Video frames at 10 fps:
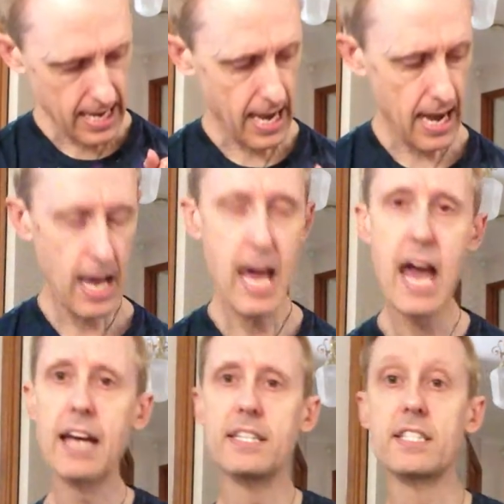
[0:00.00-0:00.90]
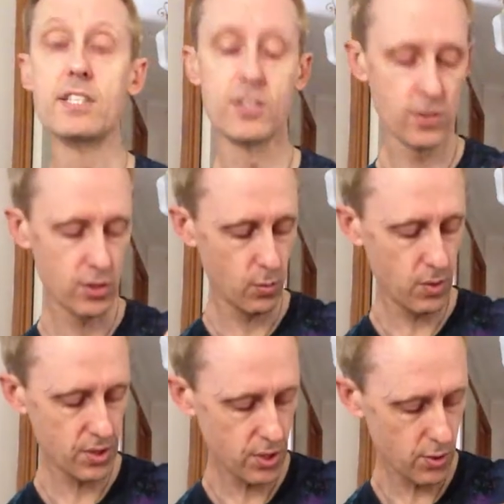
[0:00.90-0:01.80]
And should you
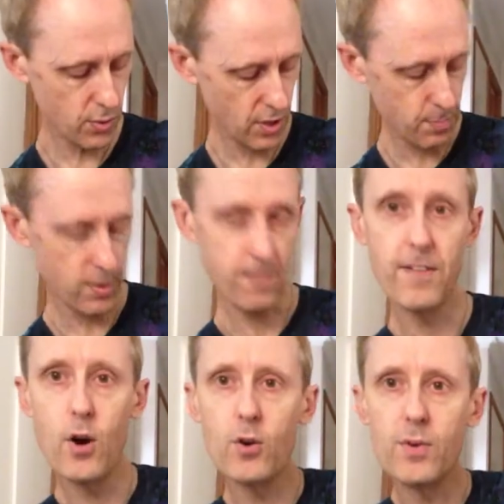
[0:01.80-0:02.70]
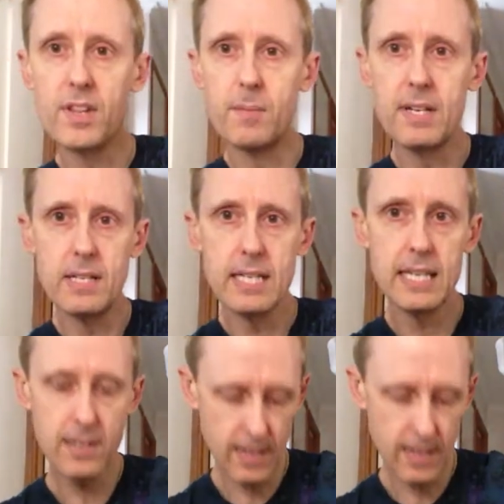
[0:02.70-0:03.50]
want to, you can put a folder in the middle here